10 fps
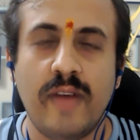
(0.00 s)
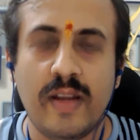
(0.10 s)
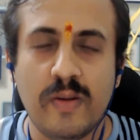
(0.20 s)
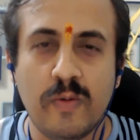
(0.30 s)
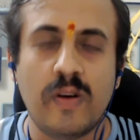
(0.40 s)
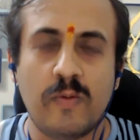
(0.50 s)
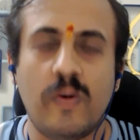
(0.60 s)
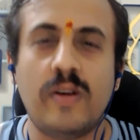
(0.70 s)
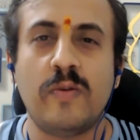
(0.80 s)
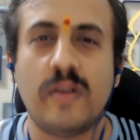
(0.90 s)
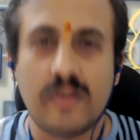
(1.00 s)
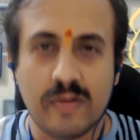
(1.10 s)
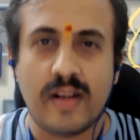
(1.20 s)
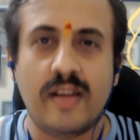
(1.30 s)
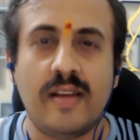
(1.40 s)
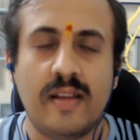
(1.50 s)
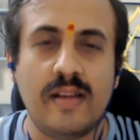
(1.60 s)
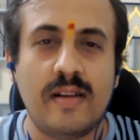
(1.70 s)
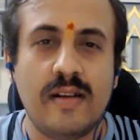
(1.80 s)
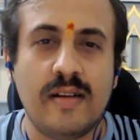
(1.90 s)
What you want to try
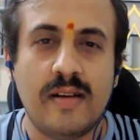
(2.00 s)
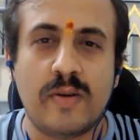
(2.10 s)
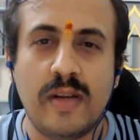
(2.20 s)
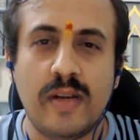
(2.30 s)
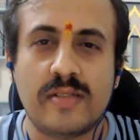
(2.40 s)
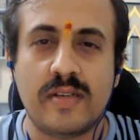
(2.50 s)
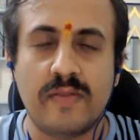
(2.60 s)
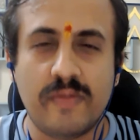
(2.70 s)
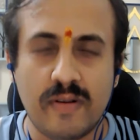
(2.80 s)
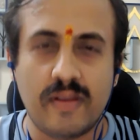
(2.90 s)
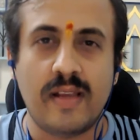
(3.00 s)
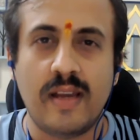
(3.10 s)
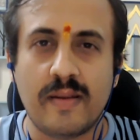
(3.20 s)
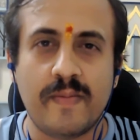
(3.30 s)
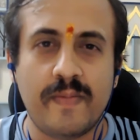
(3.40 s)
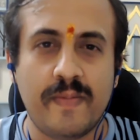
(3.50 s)
to achieve over there,